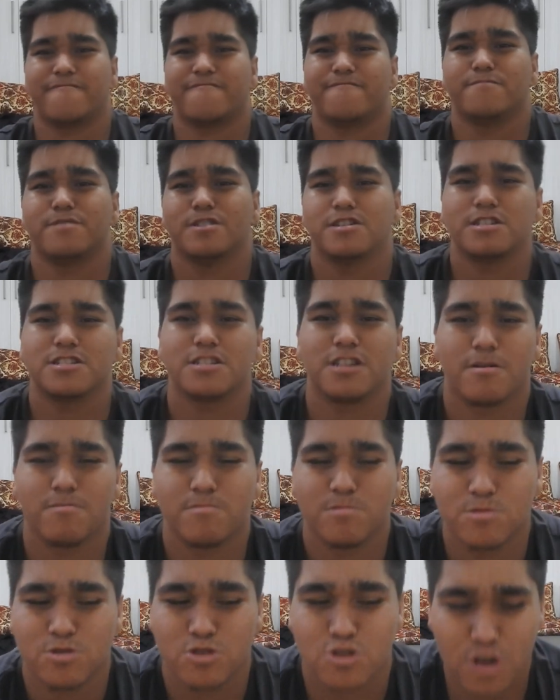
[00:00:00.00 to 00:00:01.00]
merch, I
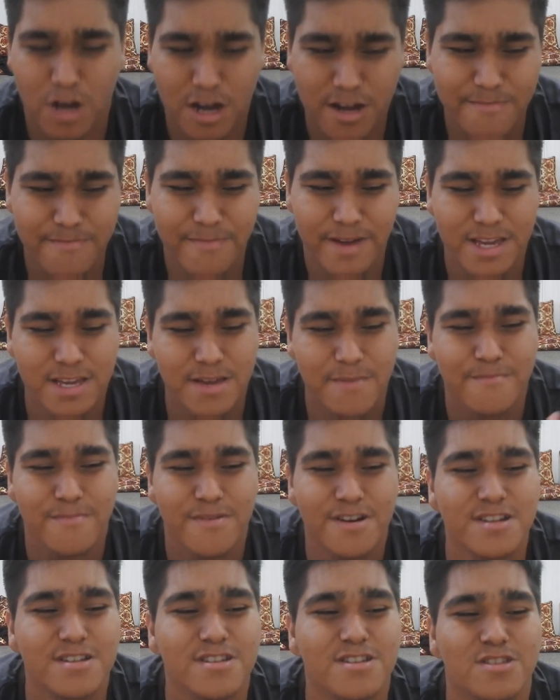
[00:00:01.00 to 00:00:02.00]
will try and make a
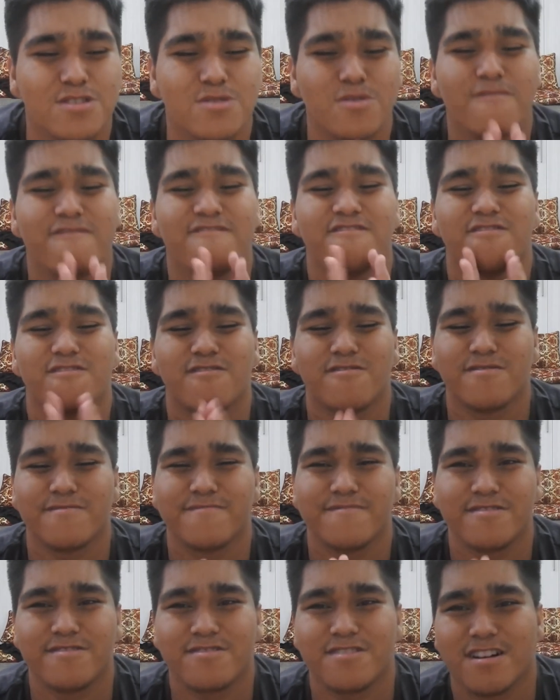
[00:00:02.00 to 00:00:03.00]
merch store for all of
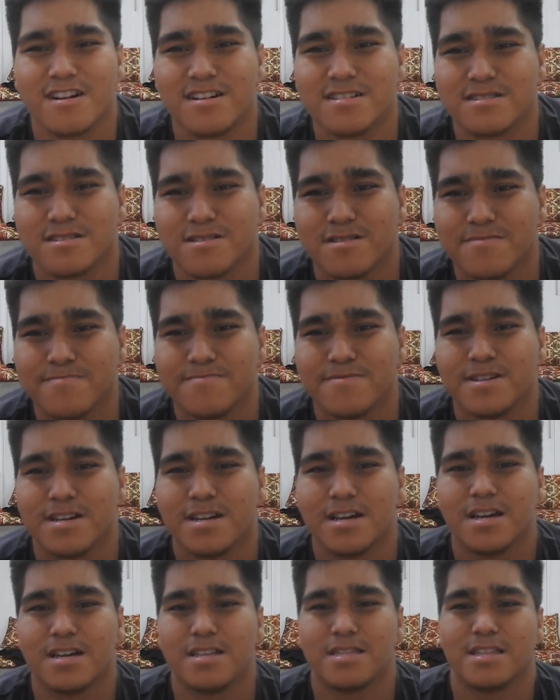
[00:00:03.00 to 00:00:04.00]
you guys. Hope
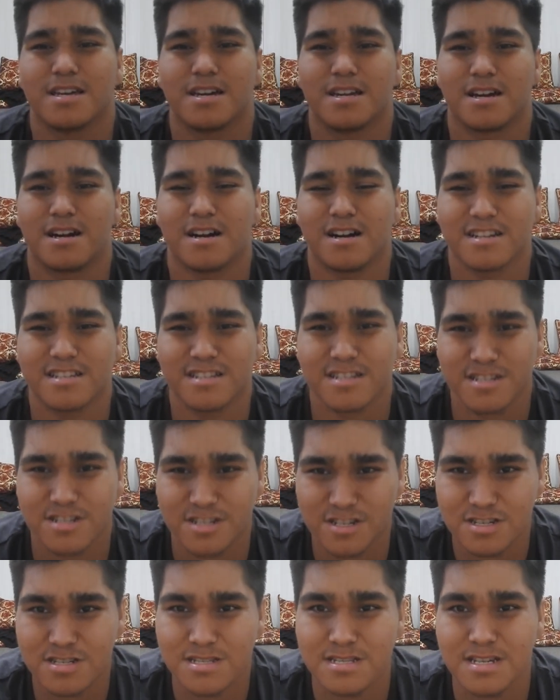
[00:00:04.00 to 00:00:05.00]
that I can
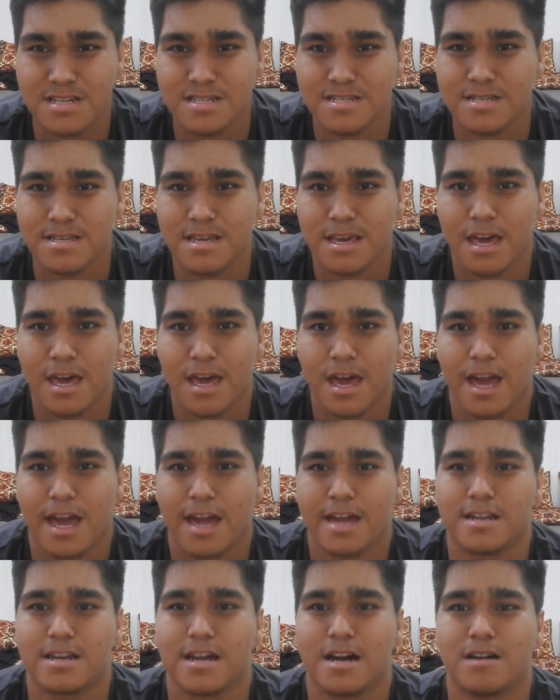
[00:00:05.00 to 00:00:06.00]
do this.
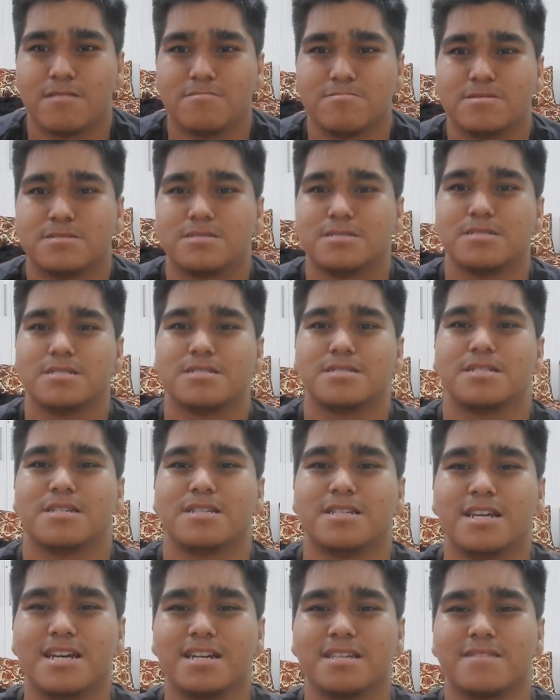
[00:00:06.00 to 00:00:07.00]
And I will see you in the
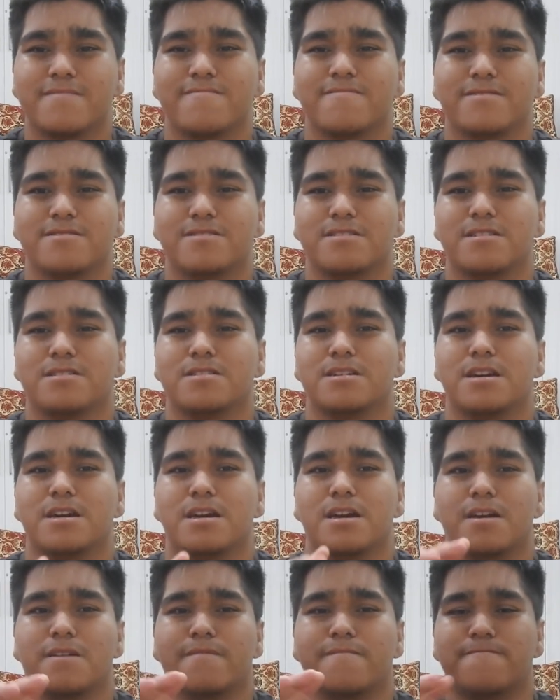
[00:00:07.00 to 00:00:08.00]
next video.
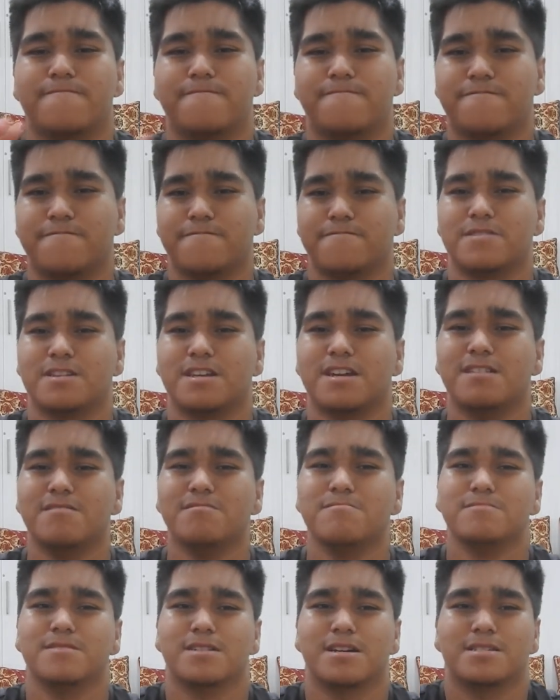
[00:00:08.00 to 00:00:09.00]
For
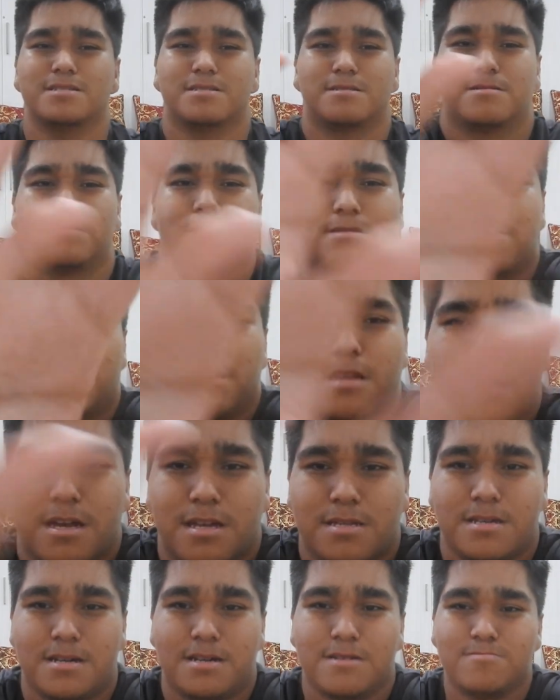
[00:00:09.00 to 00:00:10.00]
now, as
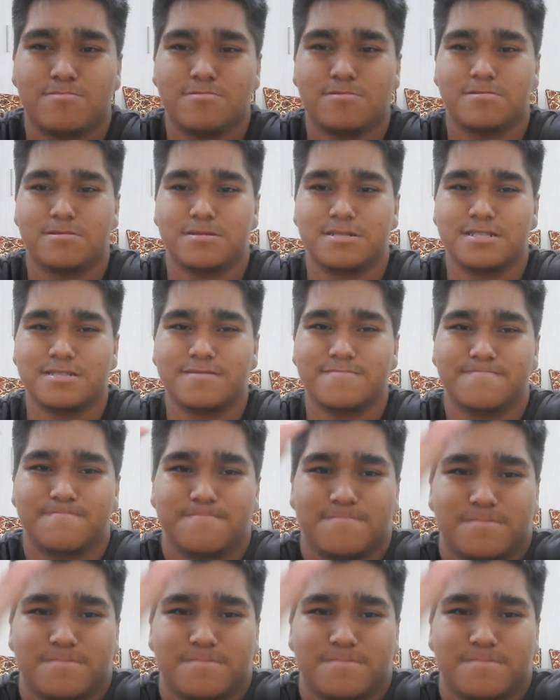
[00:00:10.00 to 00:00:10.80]
I will leave.